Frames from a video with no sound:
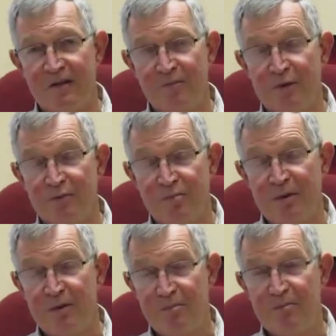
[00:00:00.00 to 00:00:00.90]
but
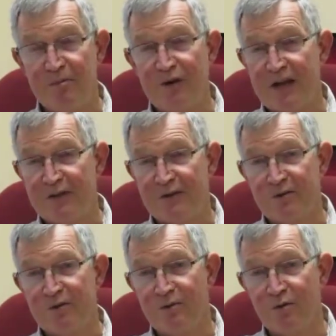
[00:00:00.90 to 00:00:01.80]
people react
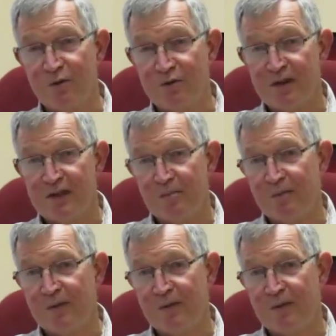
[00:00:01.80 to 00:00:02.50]
to all 3 of them,